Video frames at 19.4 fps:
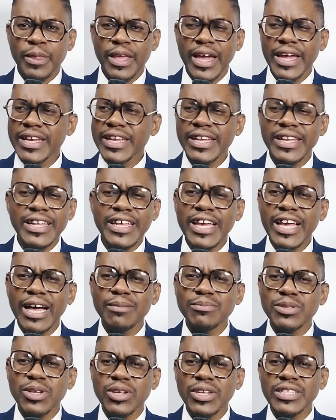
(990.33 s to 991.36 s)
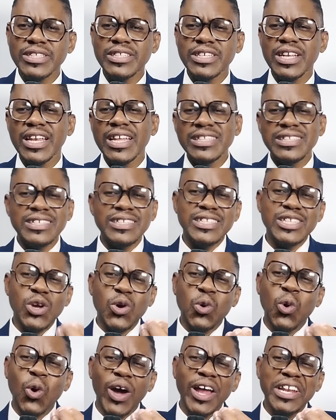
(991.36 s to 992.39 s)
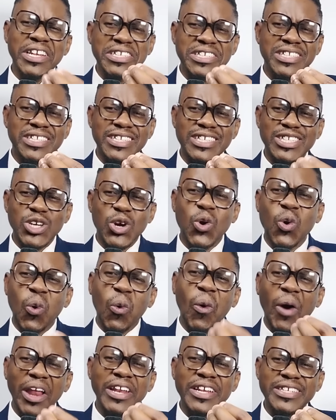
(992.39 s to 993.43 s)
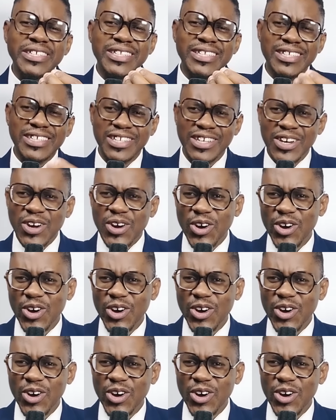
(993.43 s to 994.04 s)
And then he comes out and says, listen, the quality